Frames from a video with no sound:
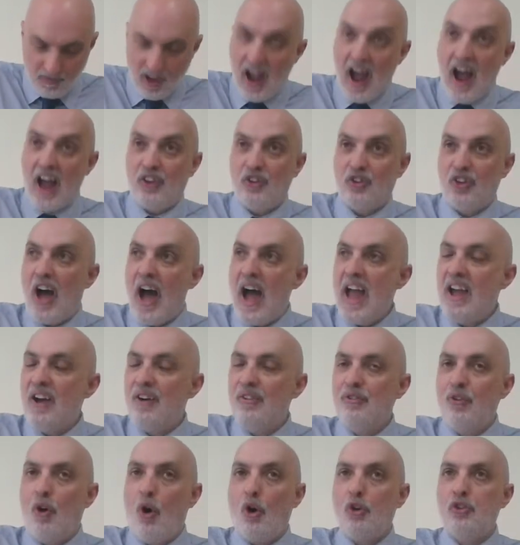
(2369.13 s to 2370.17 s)
Isaiah
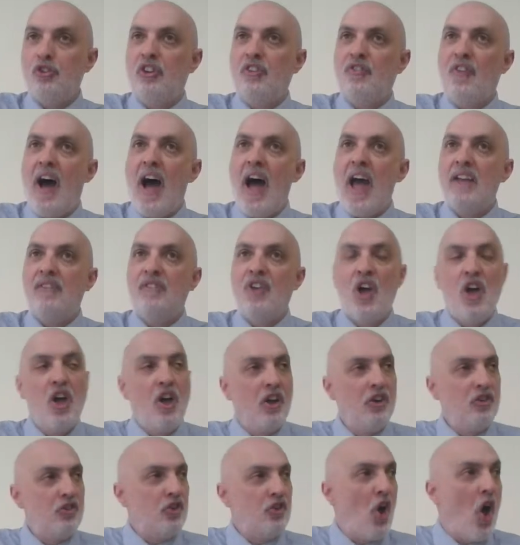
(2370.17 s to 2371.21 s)
45,
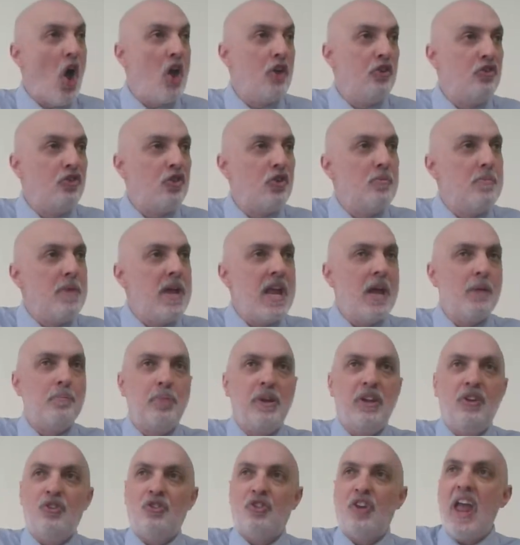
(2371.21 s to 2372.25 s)
turn to me and
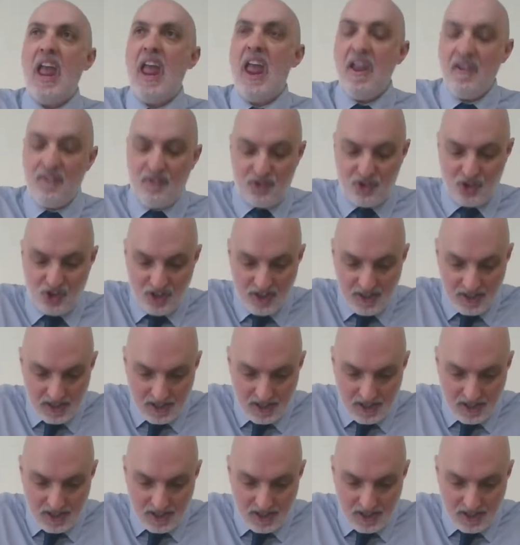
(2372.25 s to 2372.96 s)
be saved,